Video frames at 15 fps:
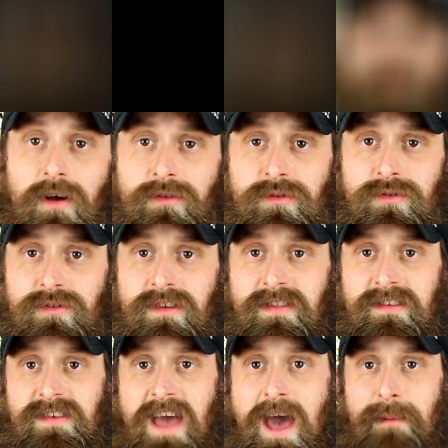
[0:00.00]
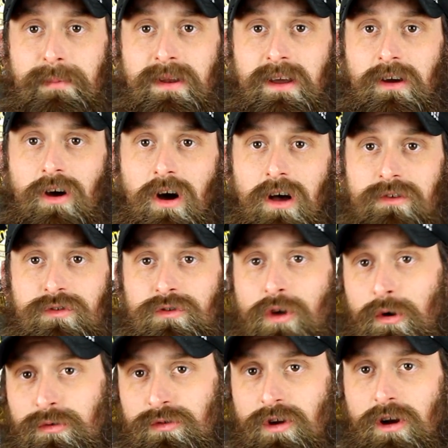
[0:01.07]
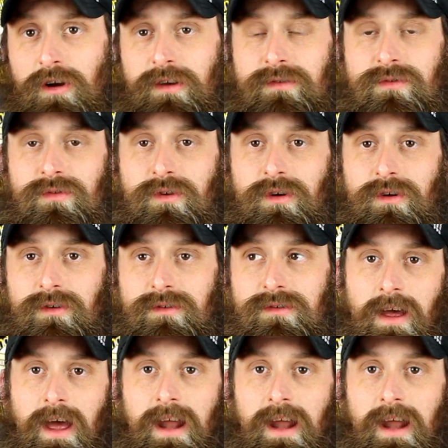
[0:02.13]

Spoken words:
I've also seen this happen and cause no start concerns,